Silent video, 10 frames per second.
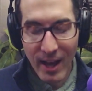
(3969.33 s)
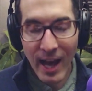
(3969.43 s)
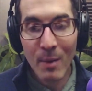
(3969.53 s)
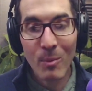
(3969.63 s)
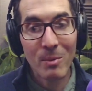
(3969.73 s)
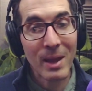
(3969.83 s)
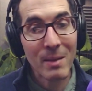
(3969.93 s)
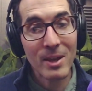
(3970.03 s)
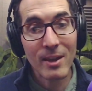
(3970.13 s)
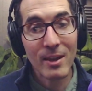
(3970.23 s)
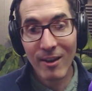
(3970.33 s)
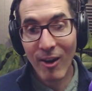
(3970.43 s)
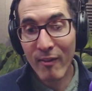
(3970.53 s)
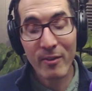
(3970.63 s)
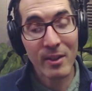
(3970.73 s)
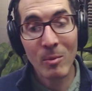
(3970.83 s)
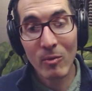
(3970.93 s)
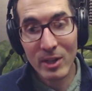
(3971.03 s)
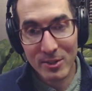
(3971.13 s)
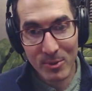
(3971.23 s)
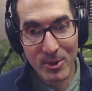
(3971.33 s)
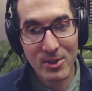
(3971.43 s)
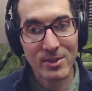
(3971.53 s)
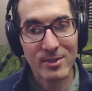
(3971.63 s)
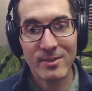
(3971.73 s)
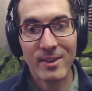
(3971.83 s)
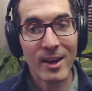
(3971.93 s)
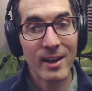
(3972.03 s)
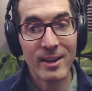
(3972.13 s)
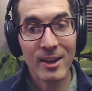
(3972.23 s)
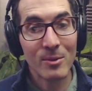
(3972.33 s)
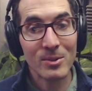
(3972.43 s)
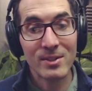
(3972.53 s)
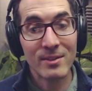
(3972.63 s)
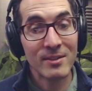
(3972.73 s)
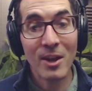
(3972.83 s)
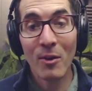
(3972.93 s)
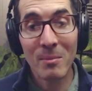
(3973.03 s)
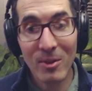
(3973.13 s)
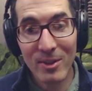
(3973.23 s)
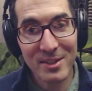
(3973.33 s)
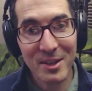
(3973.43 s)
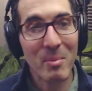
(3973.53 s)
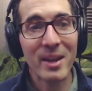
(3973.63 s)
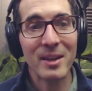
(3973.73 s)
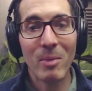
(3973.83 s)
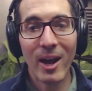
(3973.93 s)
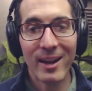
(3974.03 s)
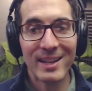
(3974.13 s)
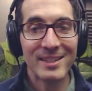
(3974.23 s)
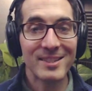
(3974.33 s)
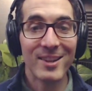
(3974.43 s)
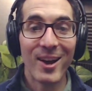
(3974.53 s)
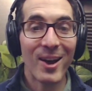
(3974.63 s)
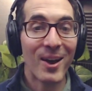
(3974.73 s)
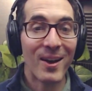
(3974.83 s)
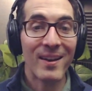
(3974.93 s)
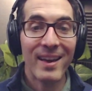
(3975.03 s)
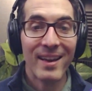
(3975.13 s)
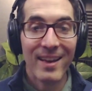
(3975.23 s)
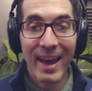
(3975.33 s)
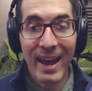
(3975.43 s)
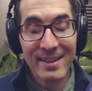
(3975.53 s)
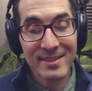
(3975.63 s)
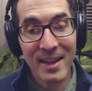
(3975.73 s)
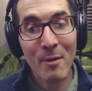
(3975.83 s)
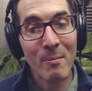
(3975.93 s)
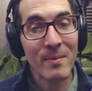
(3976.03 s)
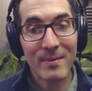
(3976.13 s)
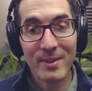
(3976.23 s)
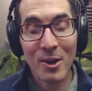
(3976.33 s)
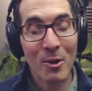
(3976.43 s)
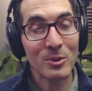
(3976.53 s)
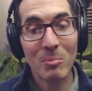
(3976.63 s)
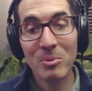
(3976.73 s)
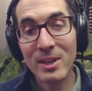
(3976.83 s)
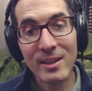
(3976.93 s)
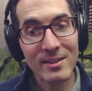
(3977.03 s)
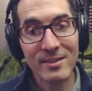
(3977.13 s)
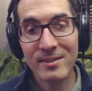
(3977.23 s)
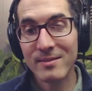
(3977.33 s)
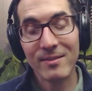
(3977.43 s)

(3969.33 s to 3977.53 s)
I would maybe offer them a resource. Tell them to listen to Bendy Bodies. Ask them, to please